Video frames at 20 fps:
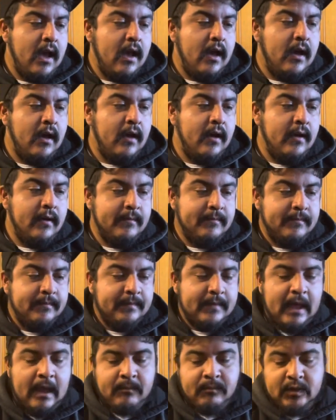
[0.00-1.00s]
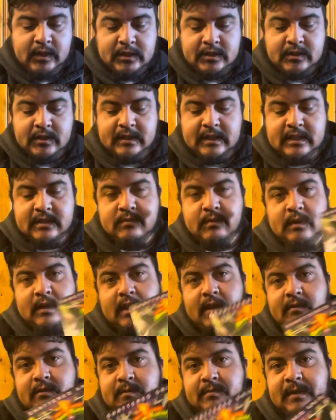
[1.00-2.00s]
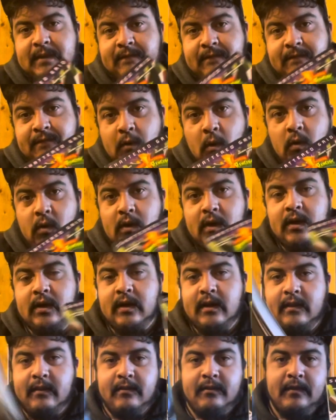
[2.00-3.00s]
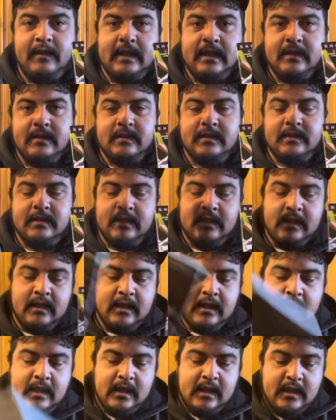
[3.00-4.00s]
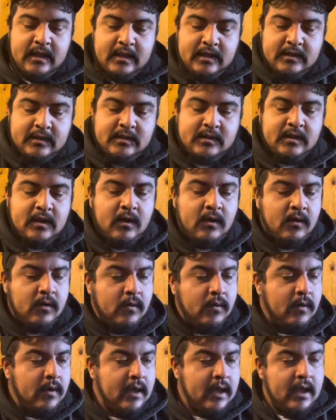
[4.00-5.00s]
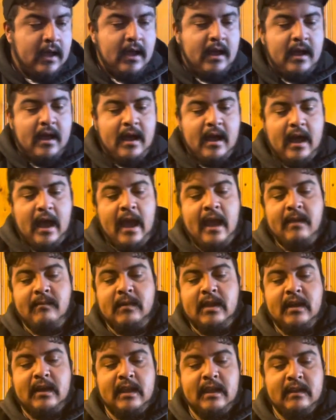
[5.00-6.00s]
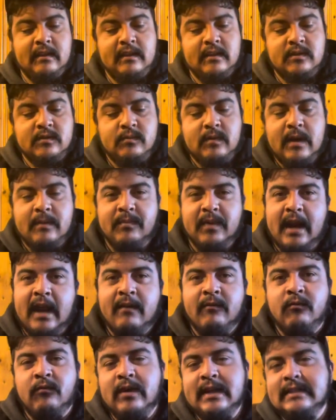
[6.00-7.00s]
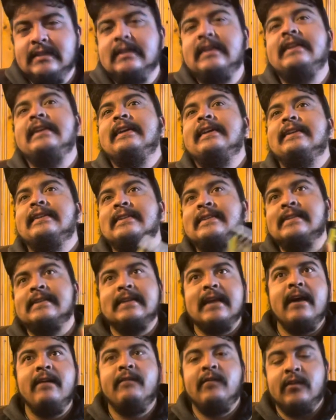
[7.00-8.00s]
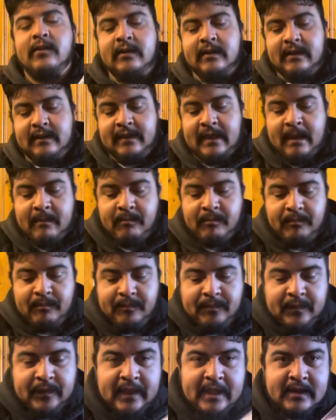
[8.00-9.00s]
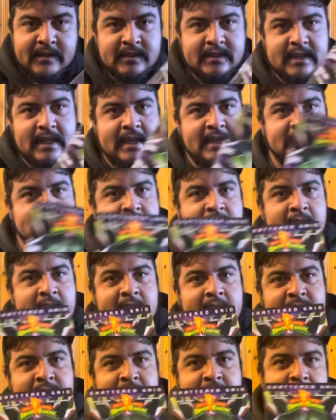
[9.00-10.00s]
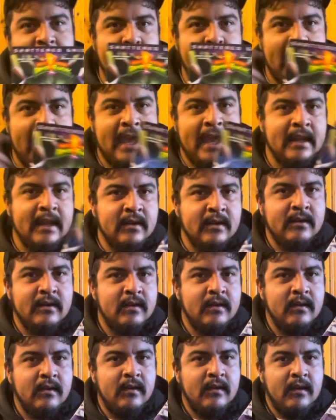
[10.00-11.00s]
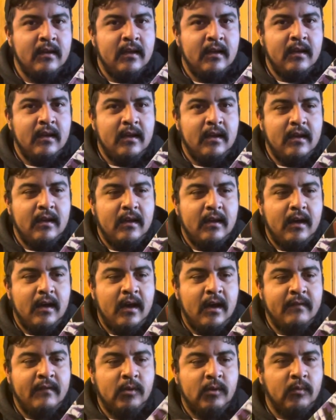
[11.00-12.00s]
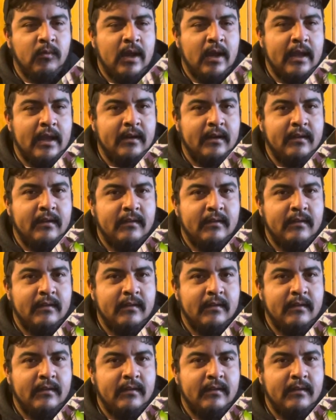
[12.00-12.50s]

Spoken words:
I'm pretty sure this one comes before this, so I'm gonna get this read. But I've recently discovered that this is like the end of a run.